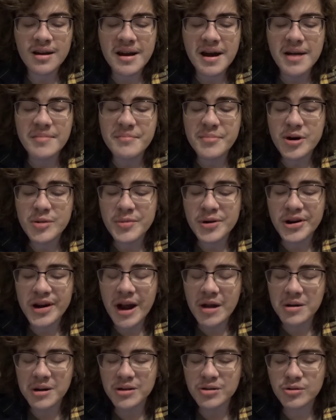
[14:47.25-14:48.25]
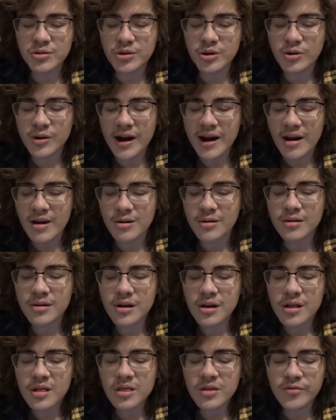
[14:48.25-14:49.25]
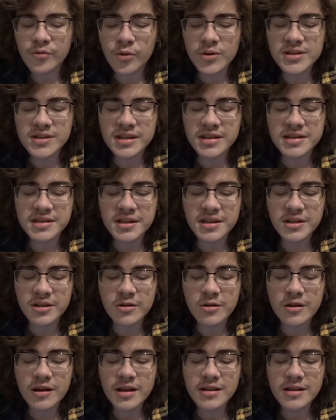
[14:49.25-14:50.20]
A murmur carried through the crowd. The voice continued,